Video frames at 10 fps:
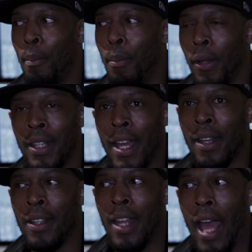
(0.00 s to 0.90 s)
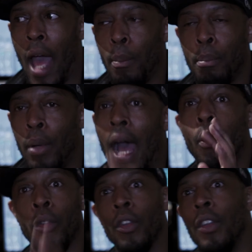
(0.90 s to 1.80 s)
But then, I
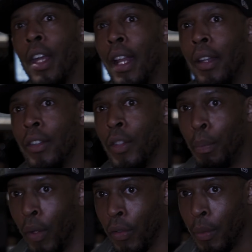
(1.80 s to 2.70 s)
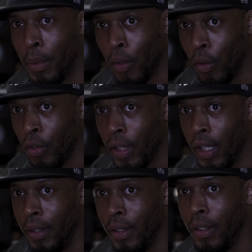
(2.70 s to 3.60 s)
wasn't supposed to be touching
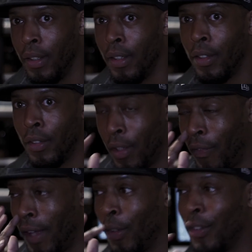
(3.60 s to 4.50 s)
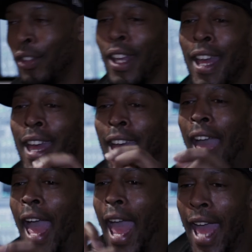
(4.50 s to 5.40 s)
it. So if I touched
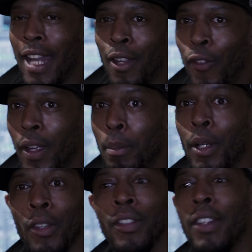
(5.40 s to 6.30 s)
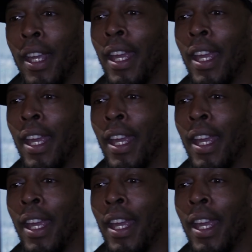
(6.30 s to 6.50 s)
anything, because